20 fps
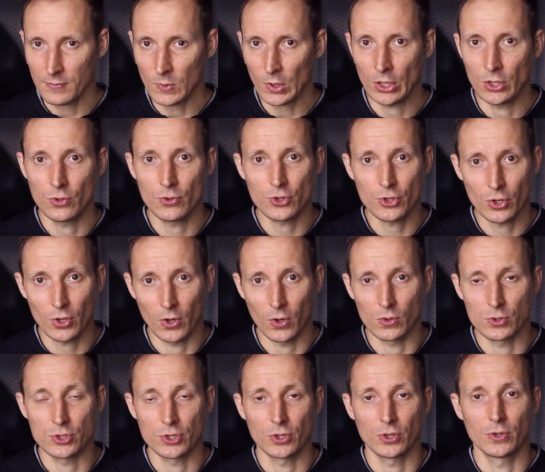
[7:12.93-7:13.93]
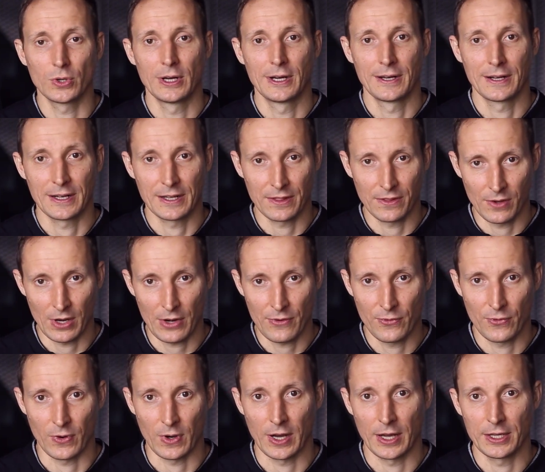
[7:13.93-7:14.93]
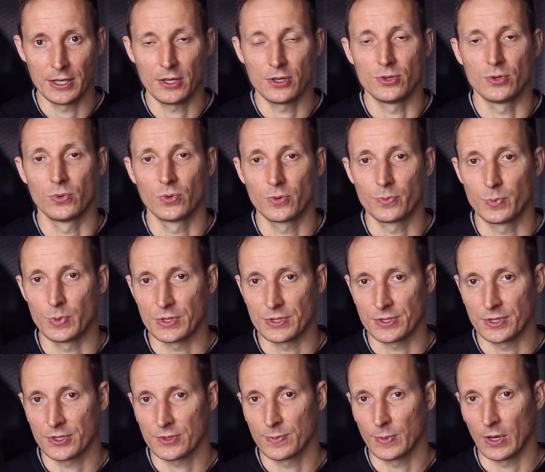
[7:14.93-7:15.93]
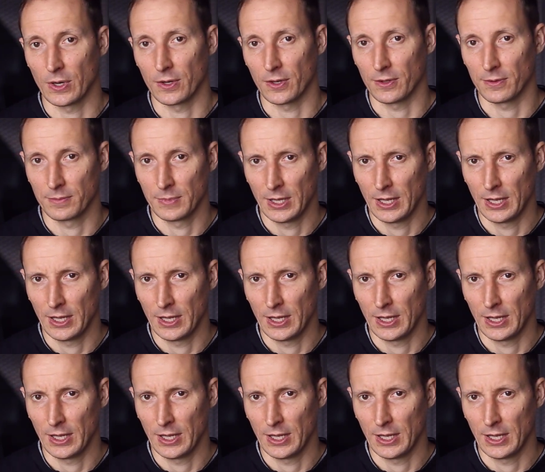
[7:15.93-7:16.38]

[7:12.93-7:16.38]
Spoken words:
you should also clarify your business model.